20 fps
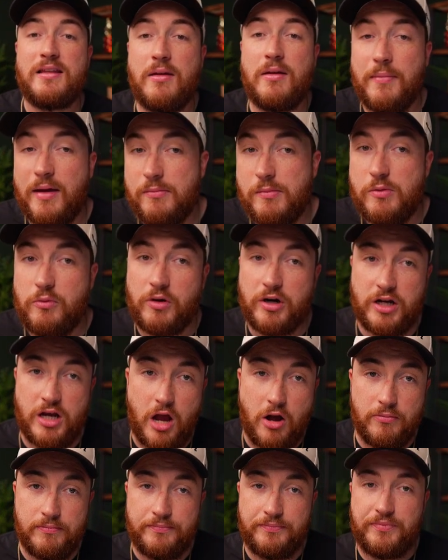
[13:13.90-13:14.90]
made me want to
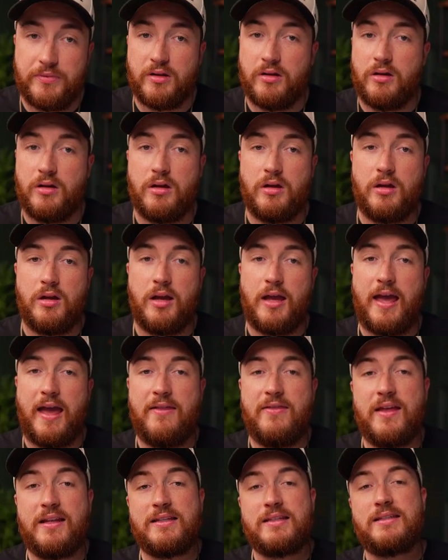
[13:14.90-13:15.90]
go.
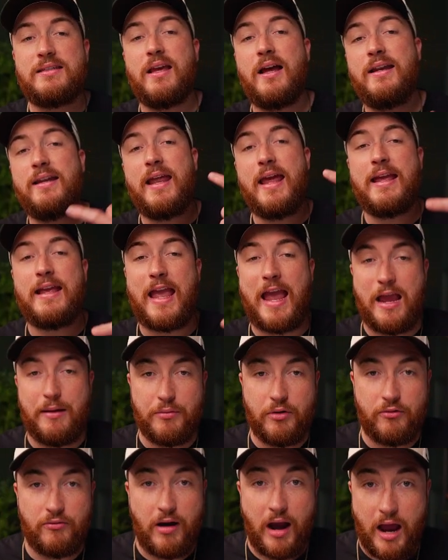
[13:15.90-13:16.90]
And then Sunday
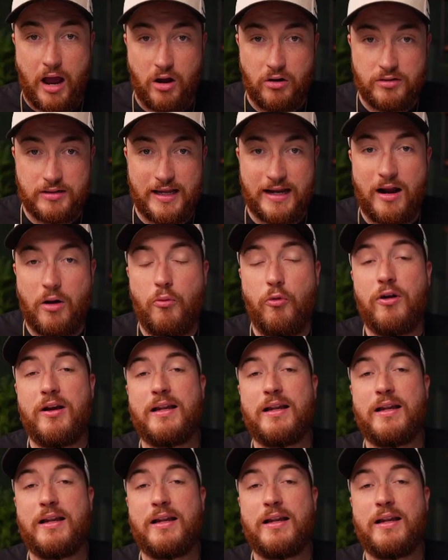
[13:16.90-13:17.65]
came around, and I wanted to